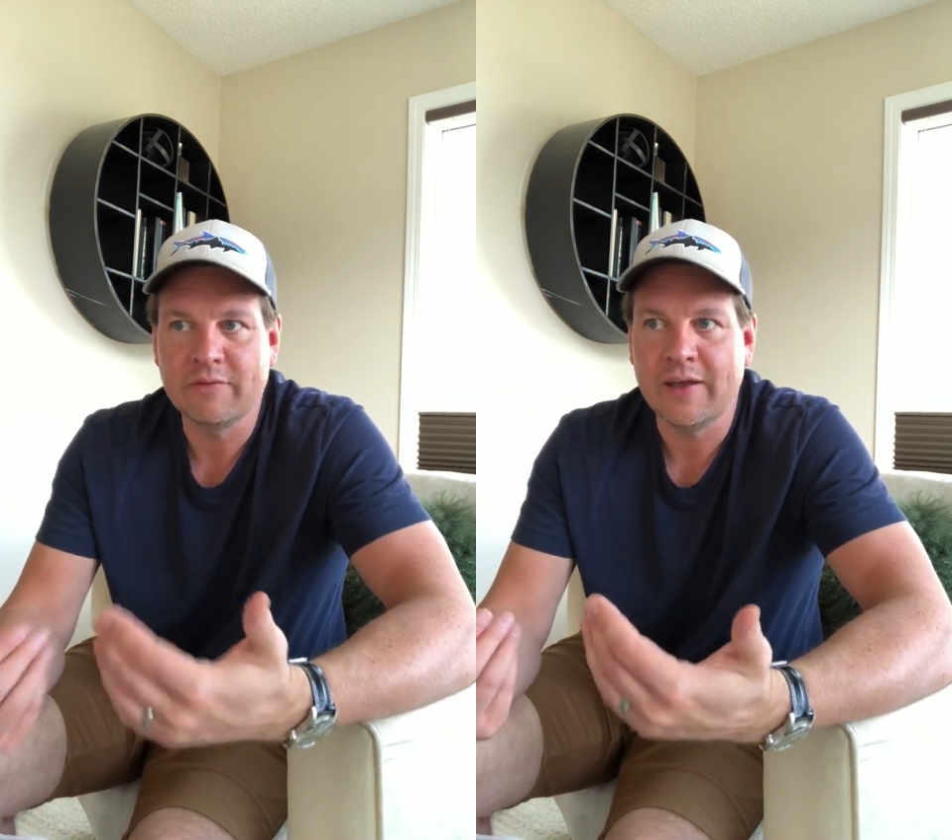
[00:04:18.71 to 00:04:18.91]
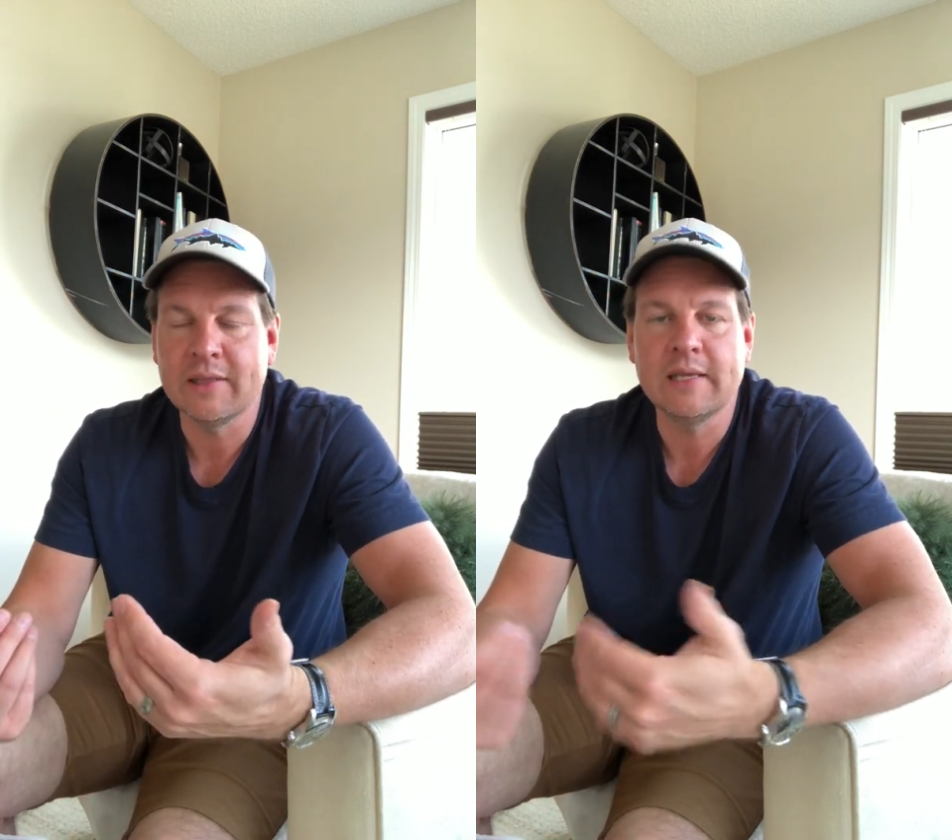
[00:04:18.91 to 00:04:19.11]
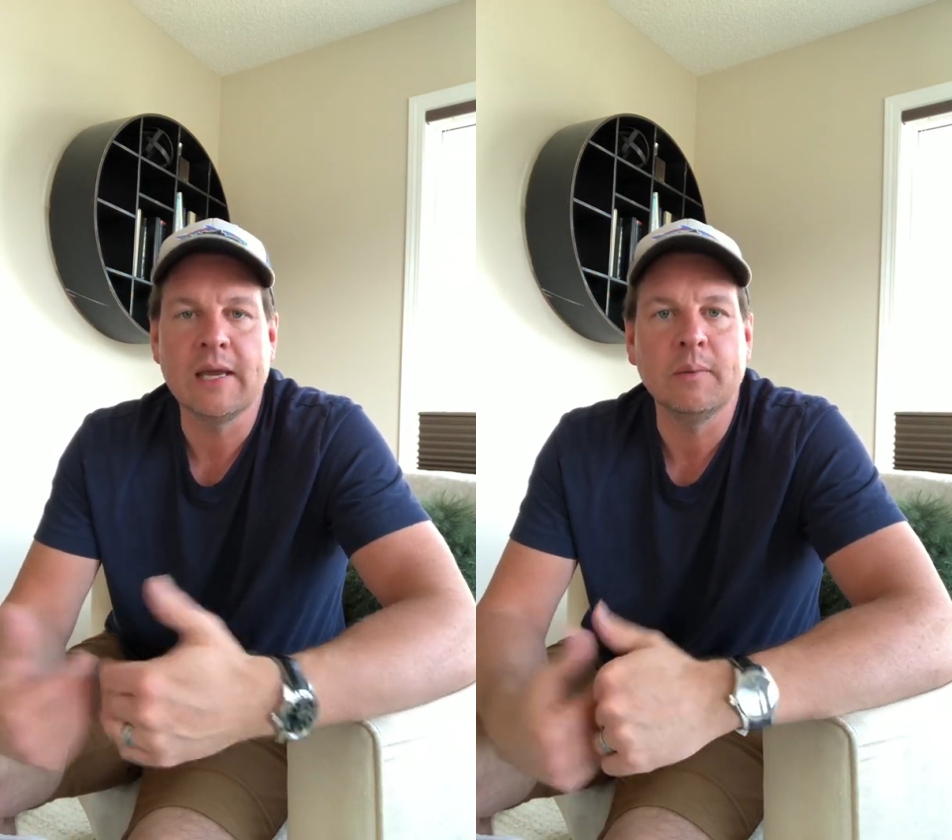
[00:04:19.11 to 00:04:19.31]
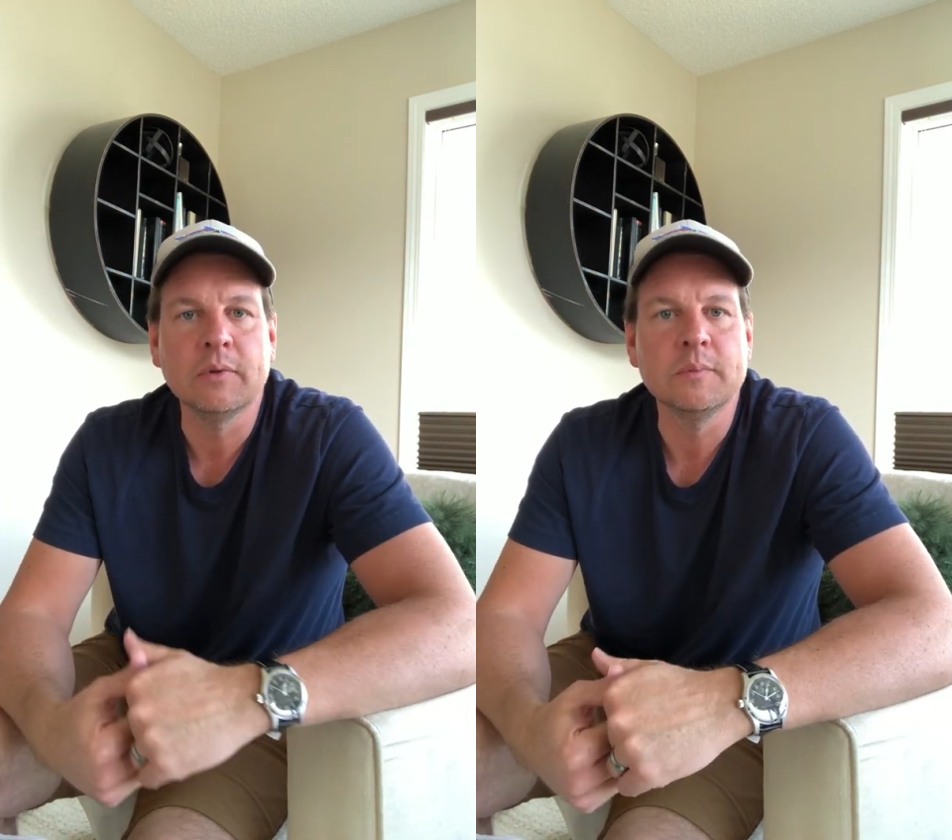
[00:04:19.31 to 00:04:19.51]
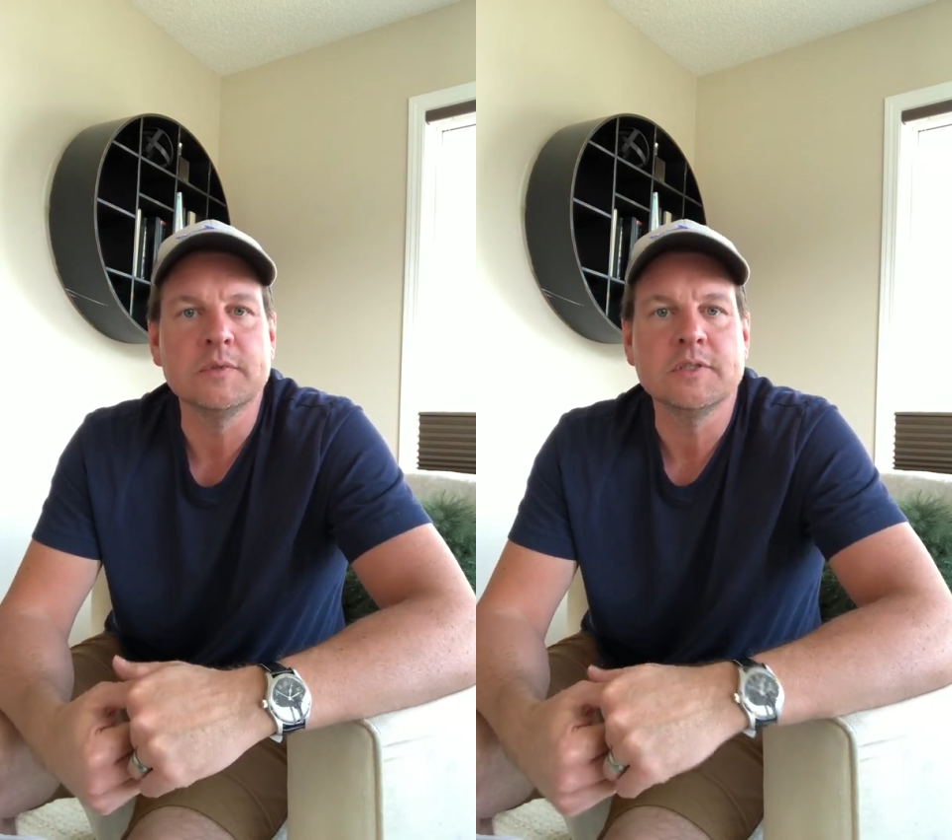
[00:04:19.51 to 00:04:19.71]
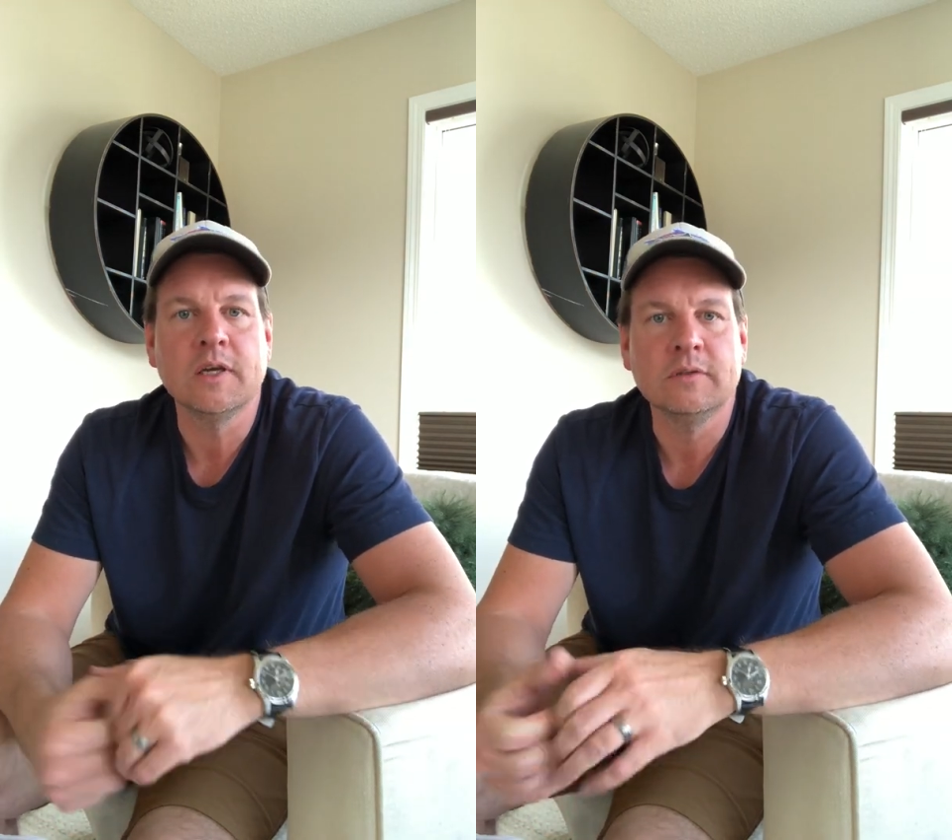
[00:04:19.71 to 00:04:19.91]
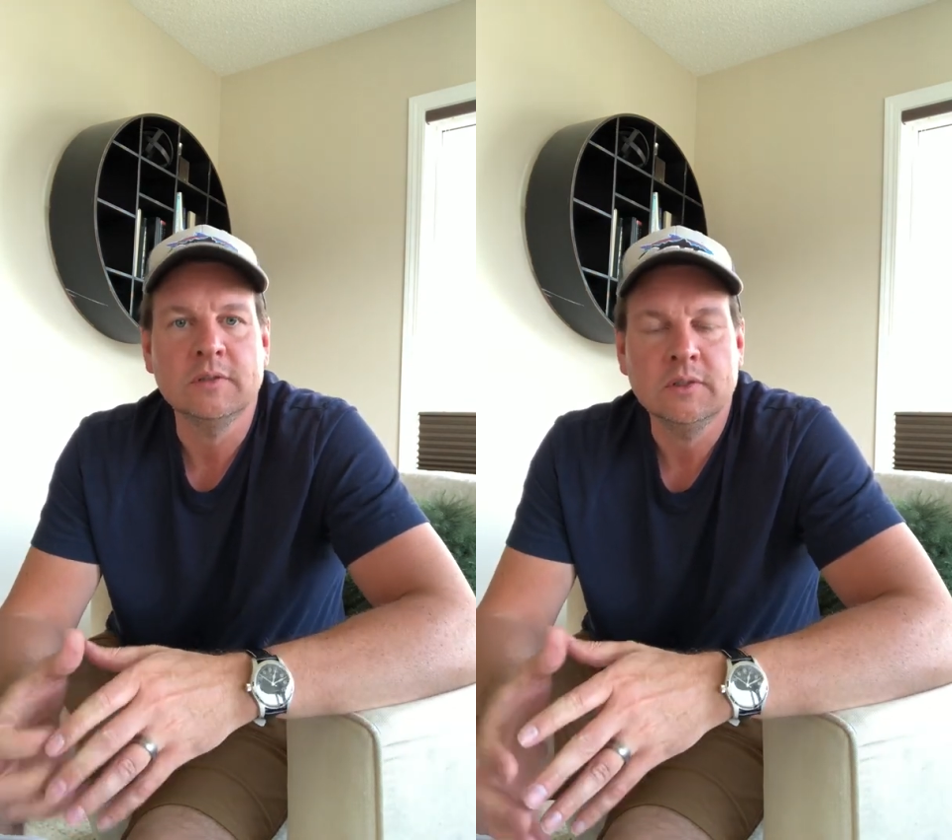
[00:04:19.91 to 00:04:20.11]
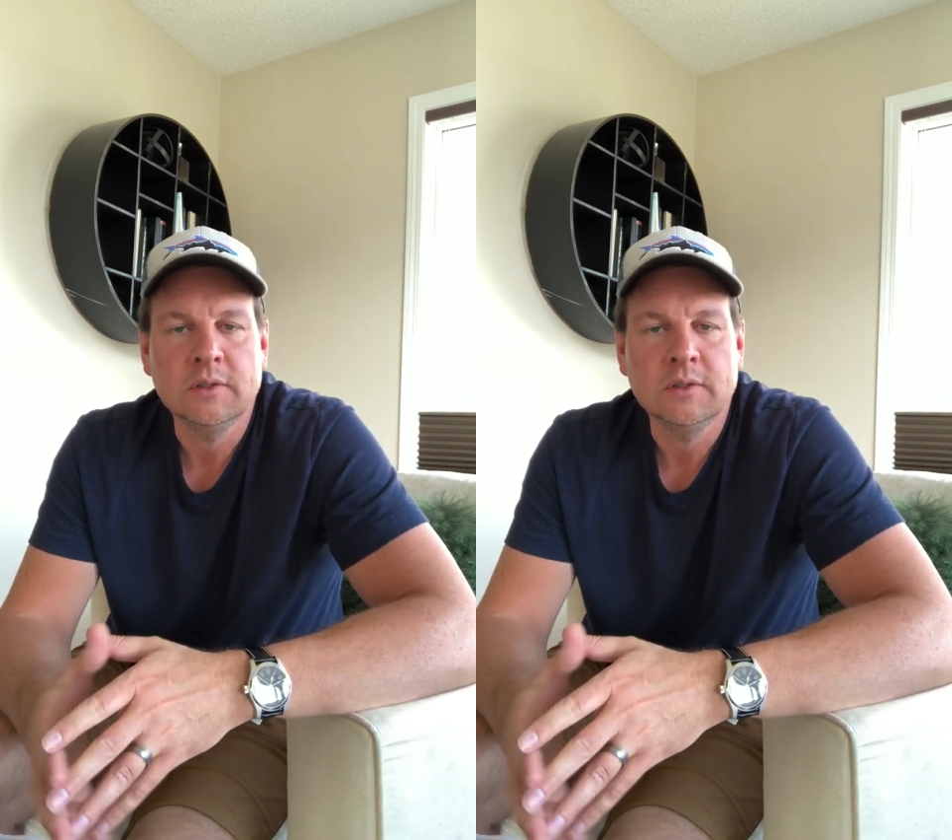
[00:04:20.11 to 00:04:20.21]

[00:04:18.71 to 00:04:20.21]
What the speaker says: fact that he humbled himself,